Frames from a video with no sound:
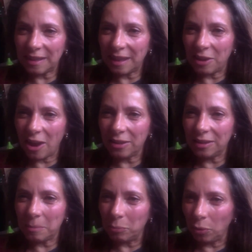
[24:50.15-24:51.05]
They're not
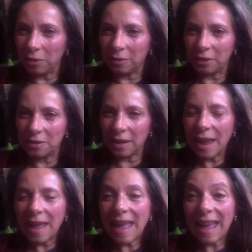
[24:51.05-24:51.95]
employed in the
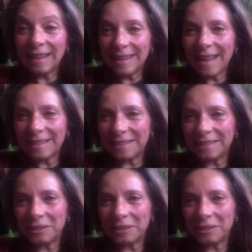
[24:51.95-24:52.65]
university, and yet